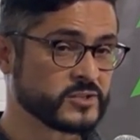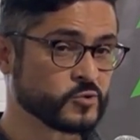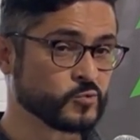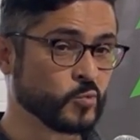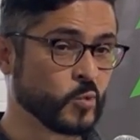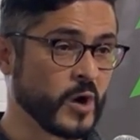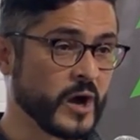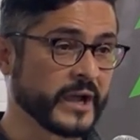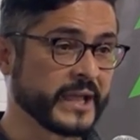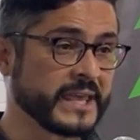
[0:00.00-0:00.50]
But
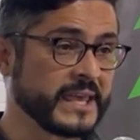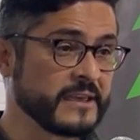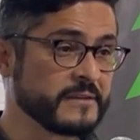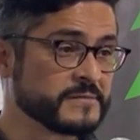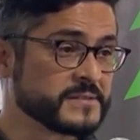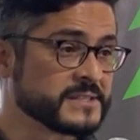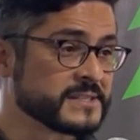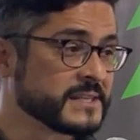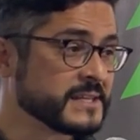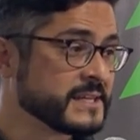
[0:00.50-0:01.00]
it's what
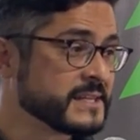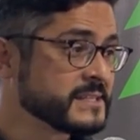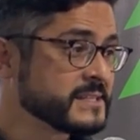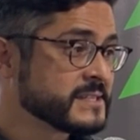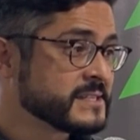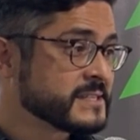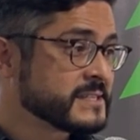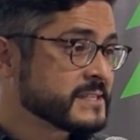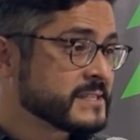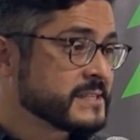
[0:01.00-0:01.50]
gives
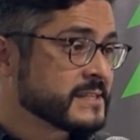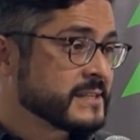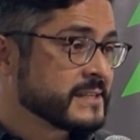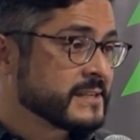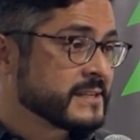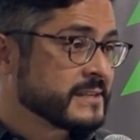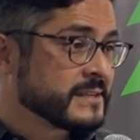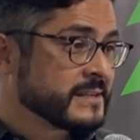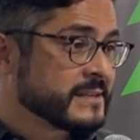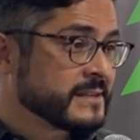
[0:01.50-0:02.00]
us
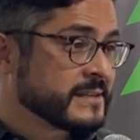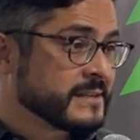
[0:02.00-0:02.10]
